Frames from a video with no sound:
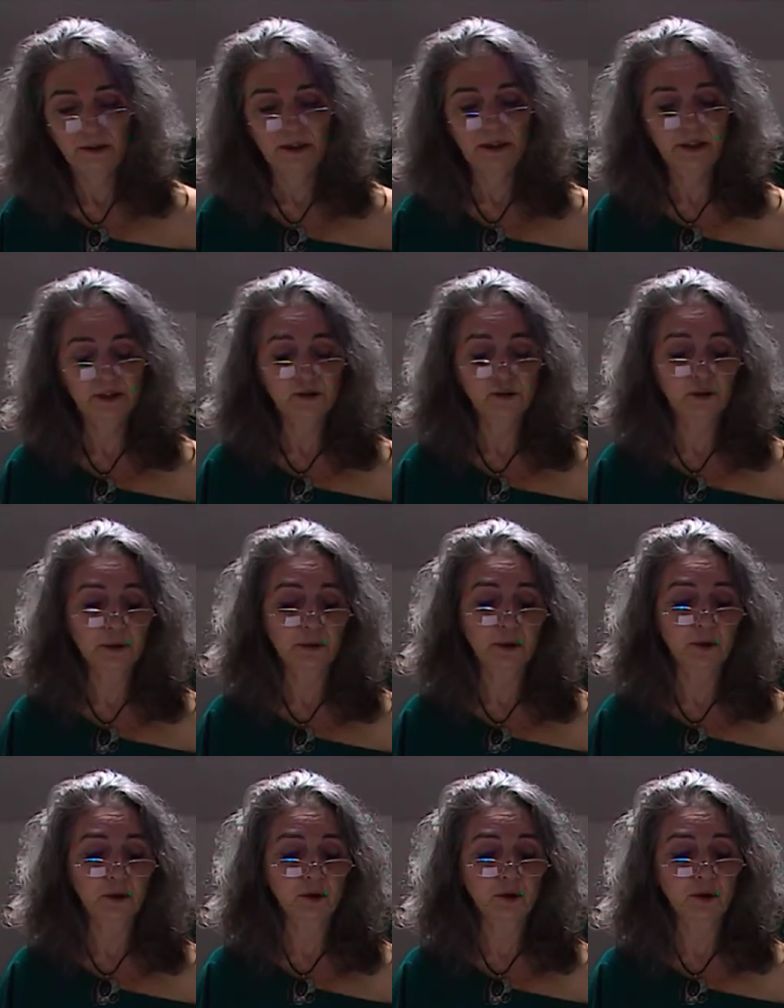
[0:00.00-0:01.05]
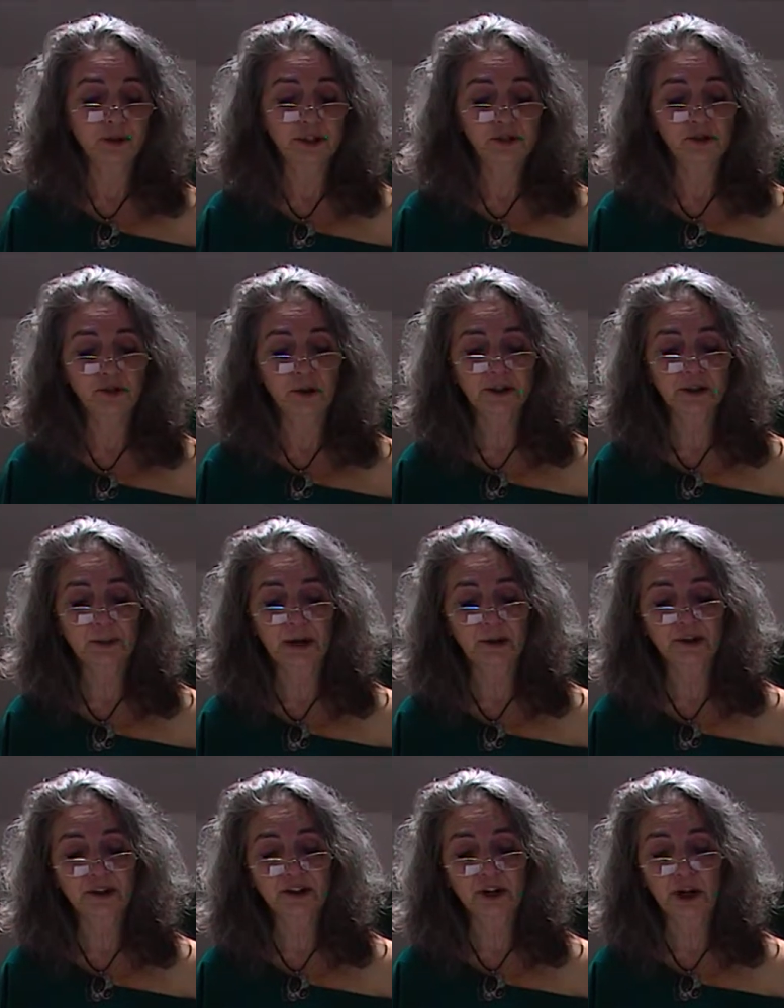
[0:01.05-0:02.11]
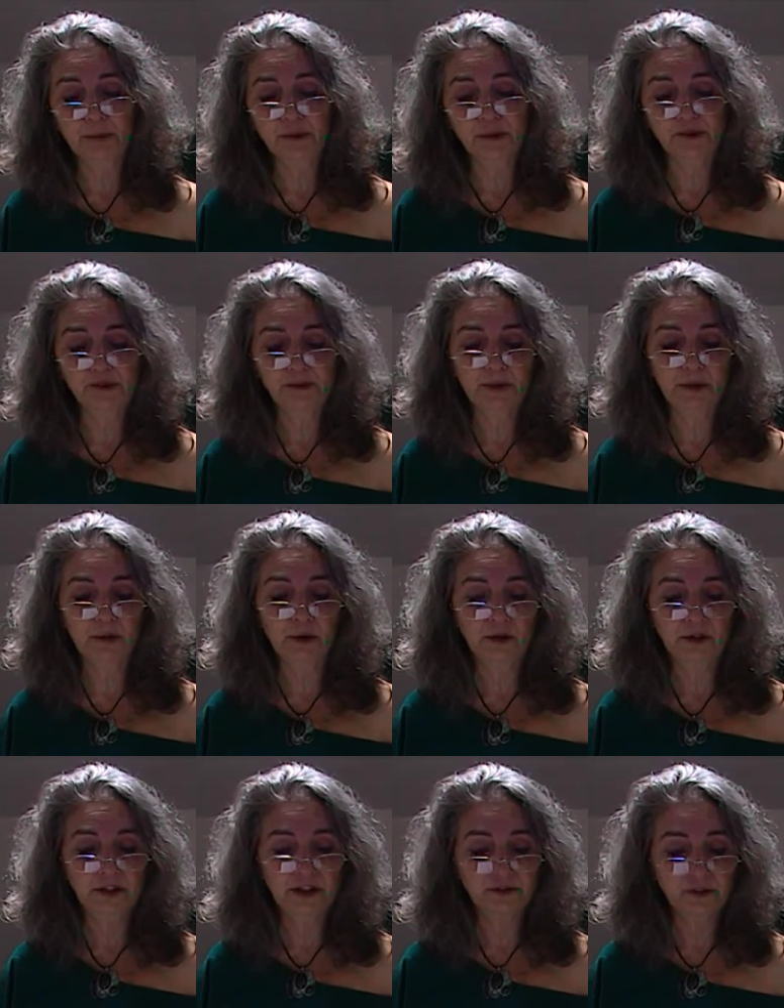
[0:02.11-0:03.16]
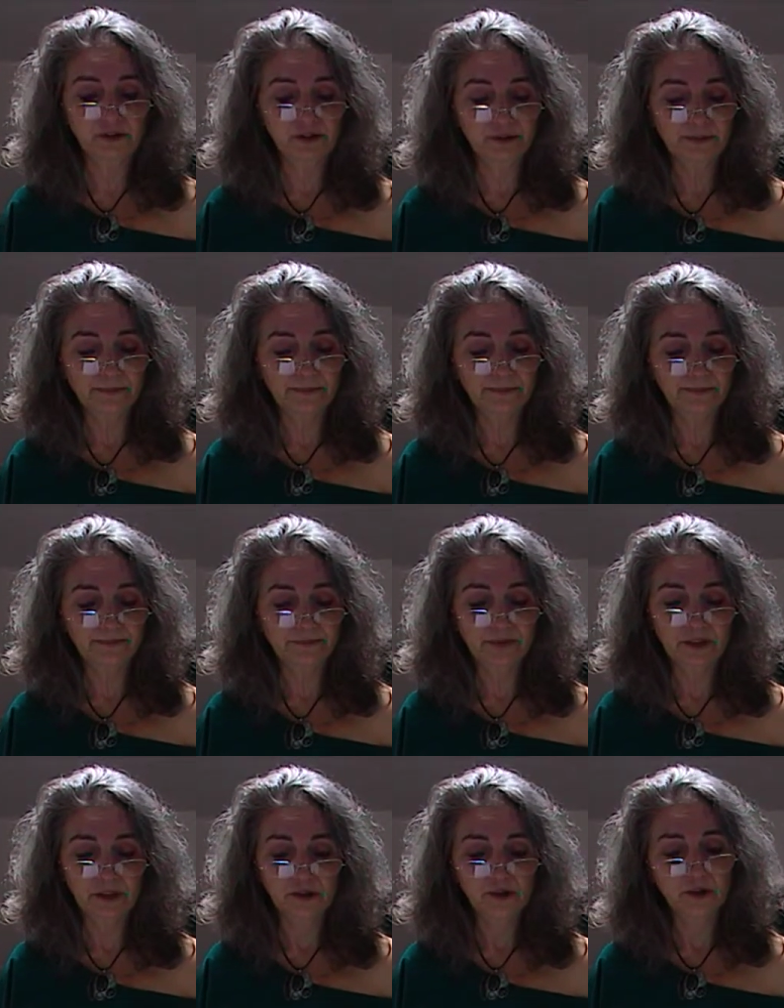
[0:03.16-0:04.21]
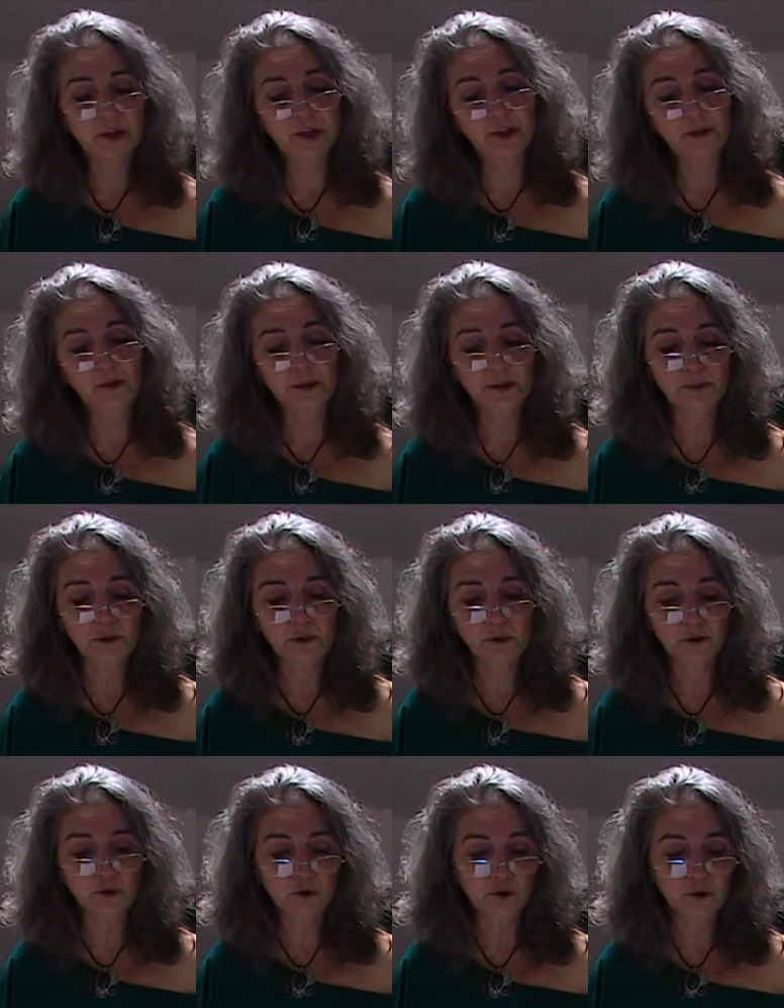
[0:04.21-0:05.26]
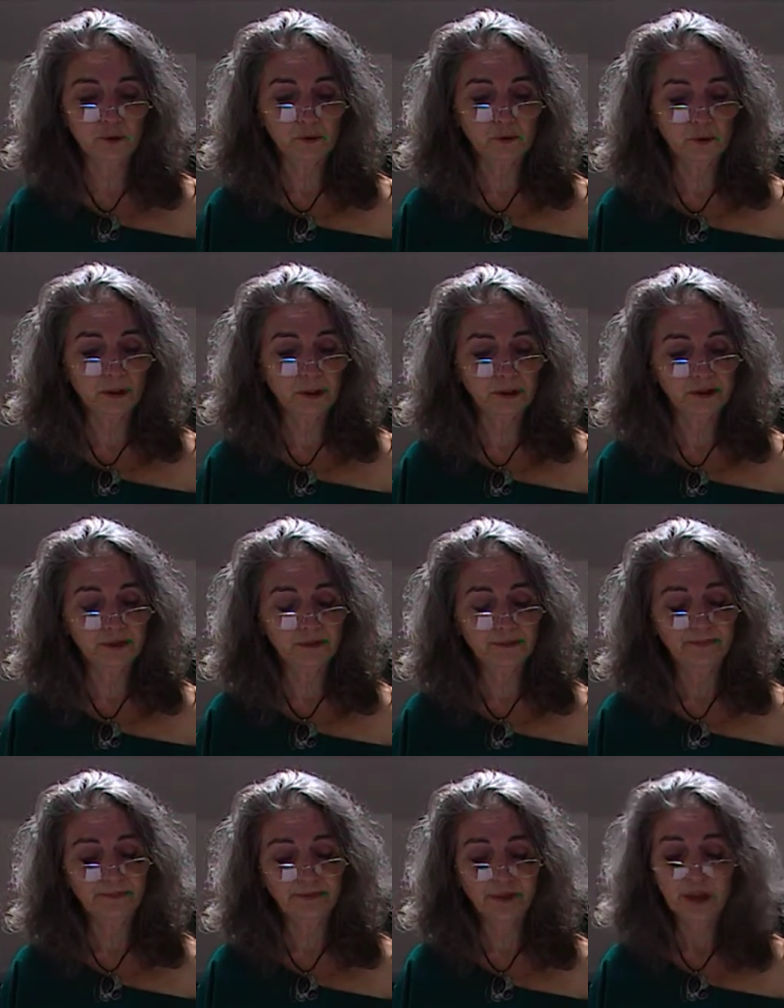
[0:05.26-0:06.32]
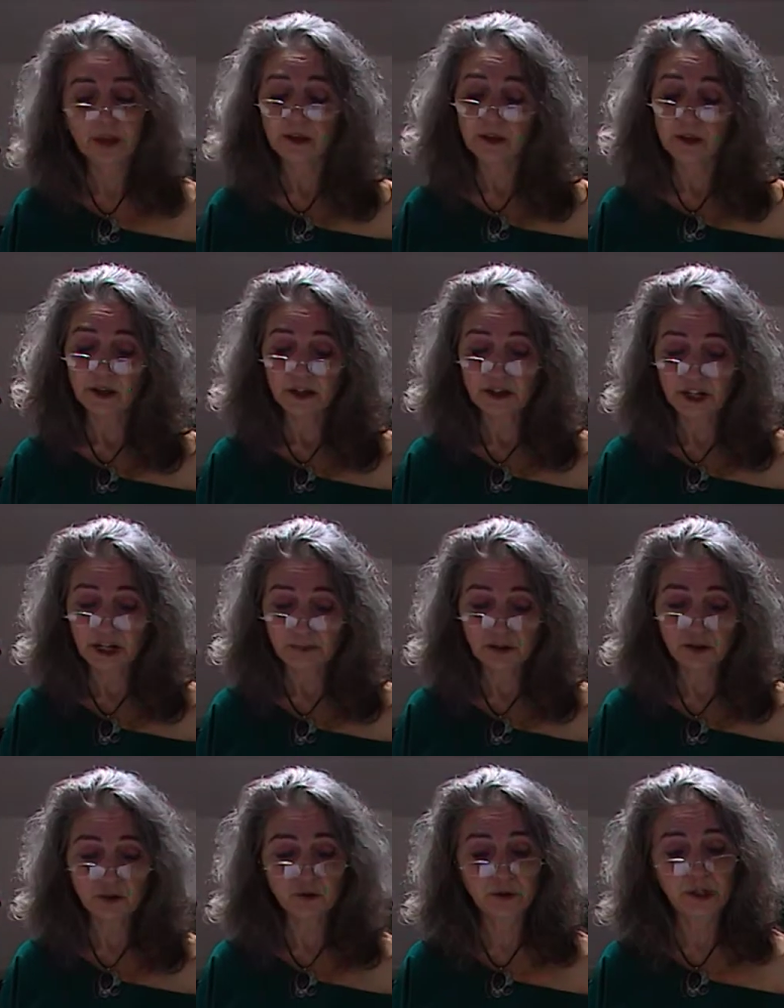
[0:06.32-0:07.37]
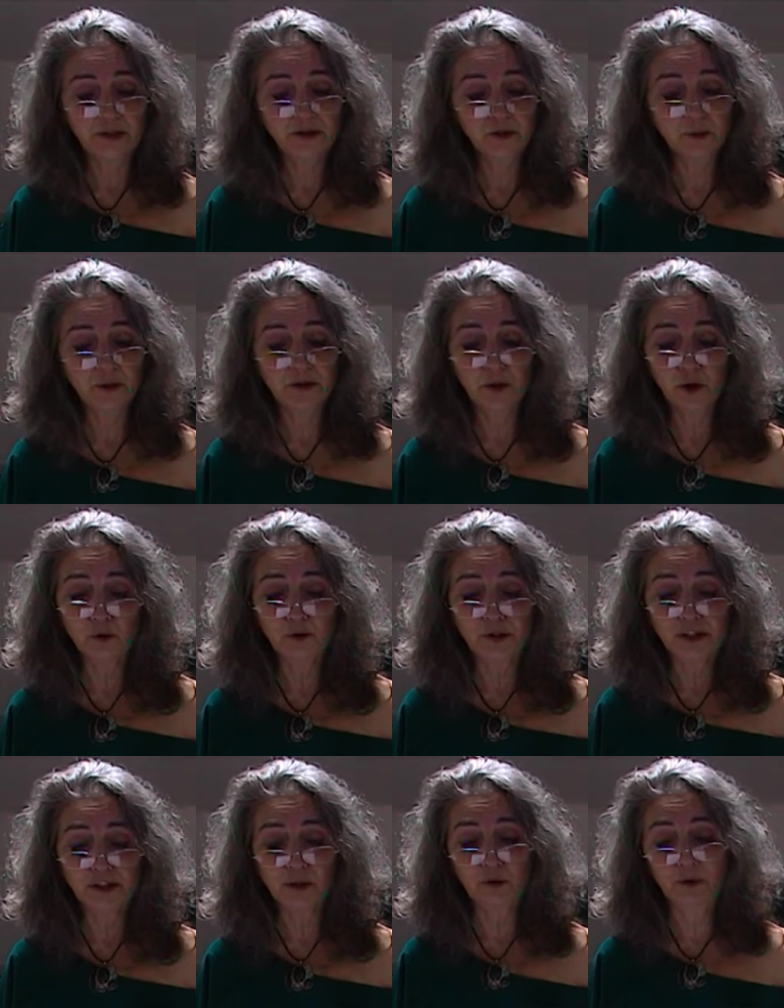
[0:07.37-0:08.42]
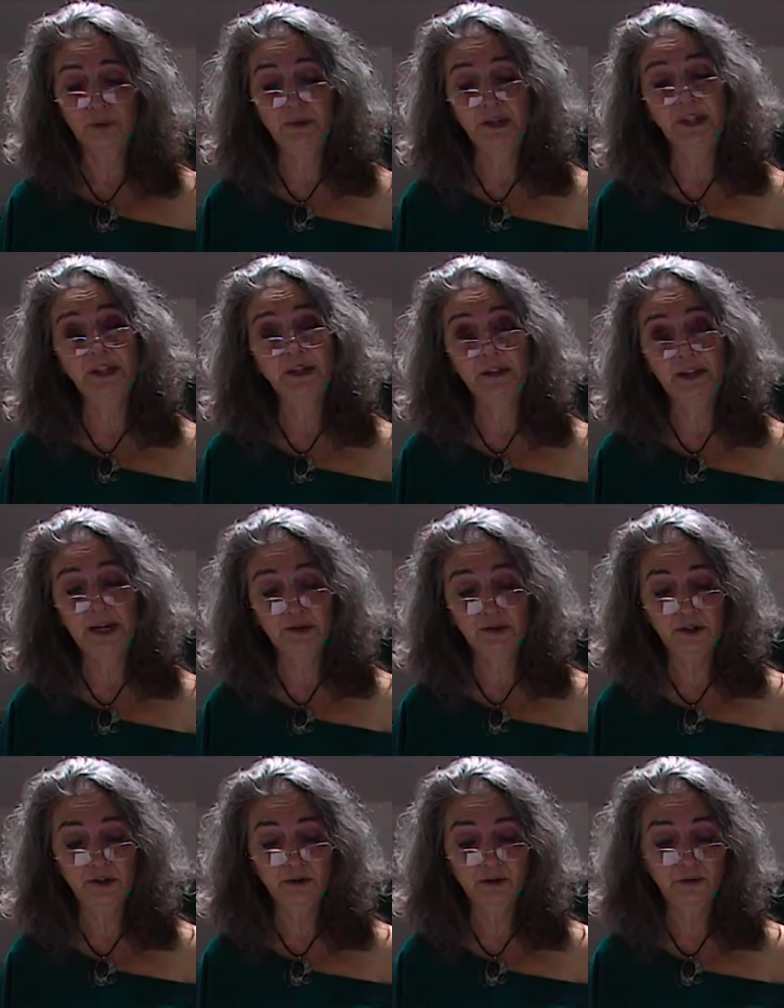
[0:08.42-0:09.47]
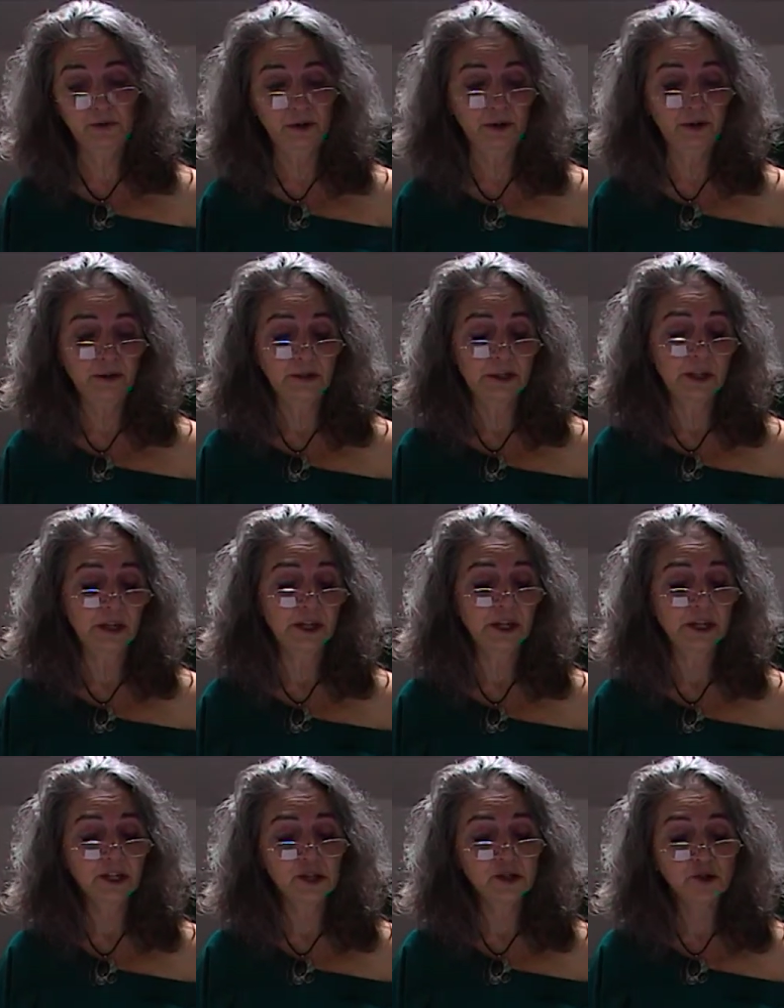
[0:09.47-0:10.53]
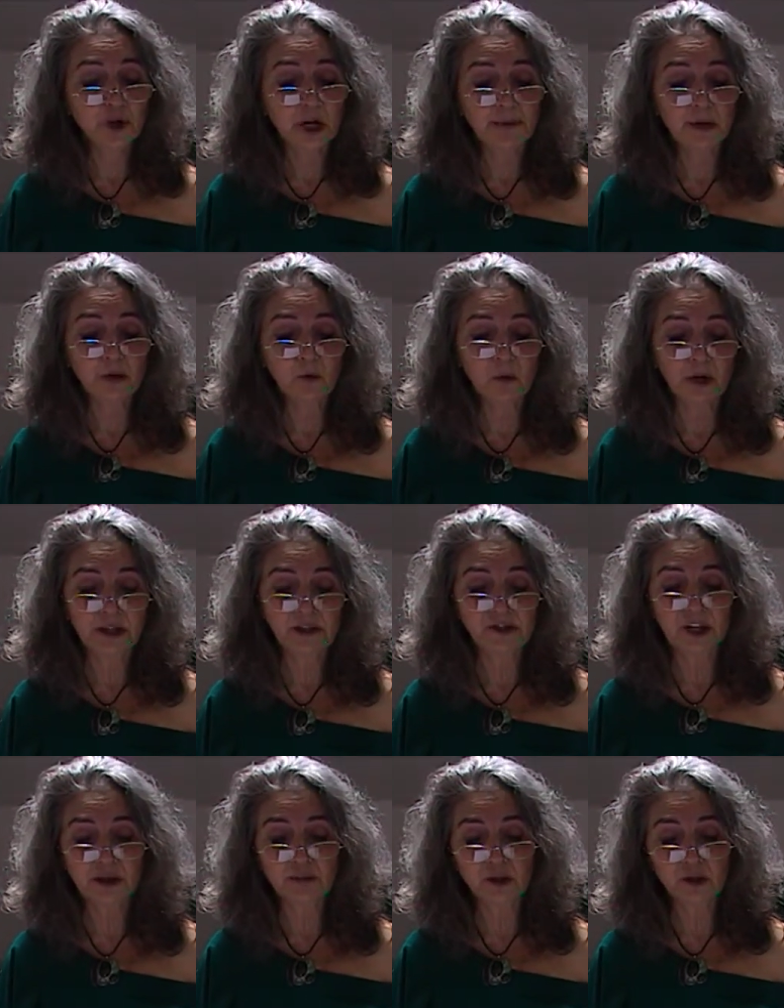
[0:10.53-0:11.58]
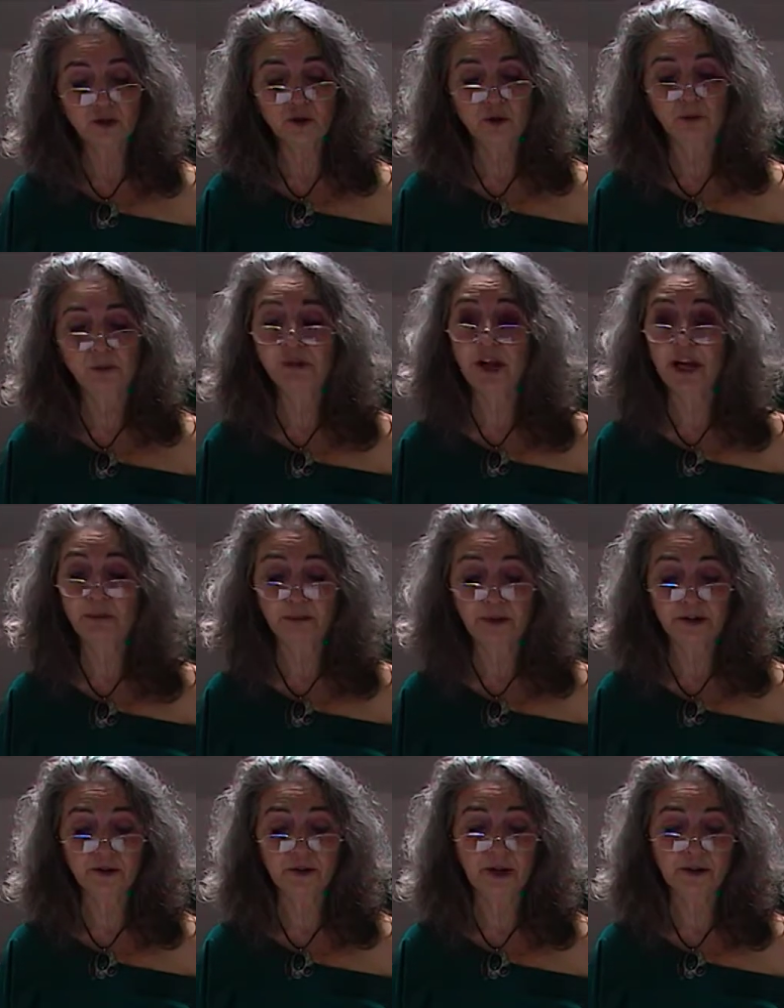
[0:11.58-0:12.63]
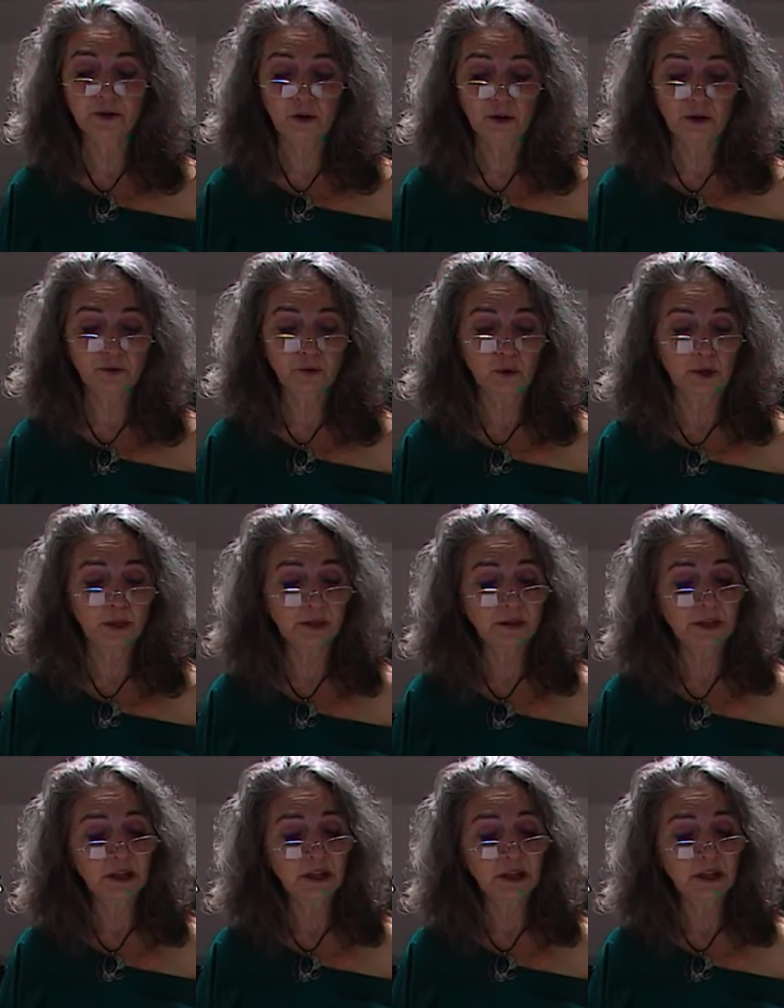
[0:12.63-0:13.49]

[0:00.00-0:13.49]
That's from a book called It's Not About the Tapas by Polly Evans. So then I thought of useful jobs for poets. Naming streets with no veto committee allowed to interfere. Describing wines and mushrooms and butter and olive oil.